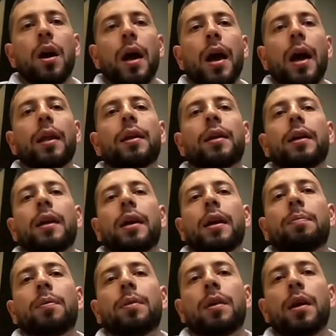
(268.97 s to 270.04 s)
and
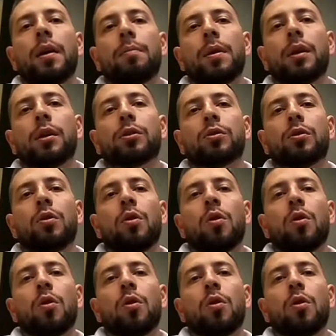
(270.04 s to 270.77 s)
epidemics